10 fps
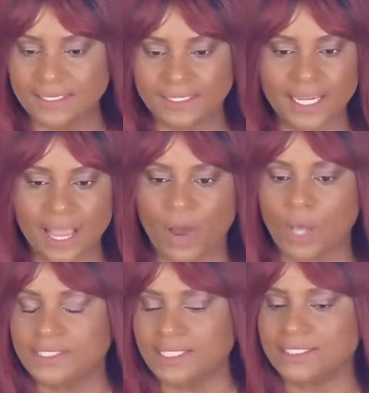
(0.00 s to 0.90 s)
and think
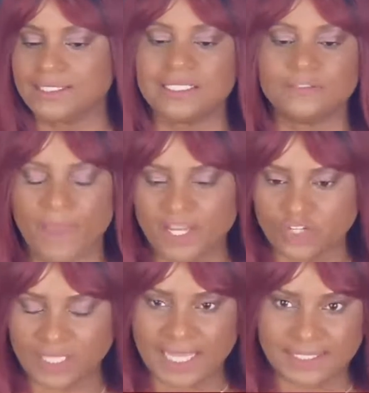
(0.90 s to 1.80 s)
about a dentist that
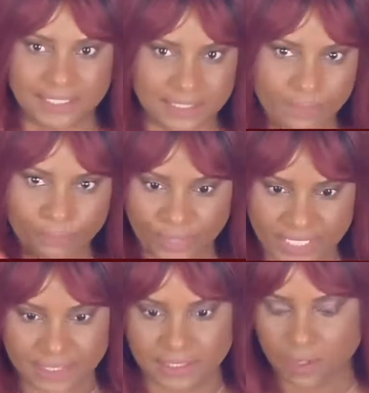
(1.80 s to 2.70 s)
specializes in
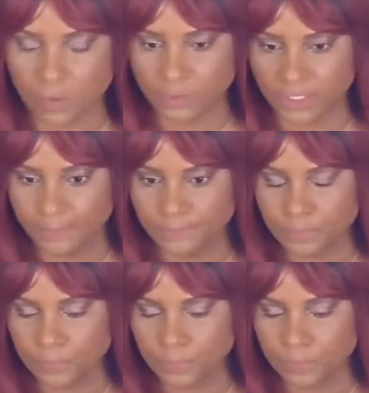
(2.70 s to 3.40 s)
braces only.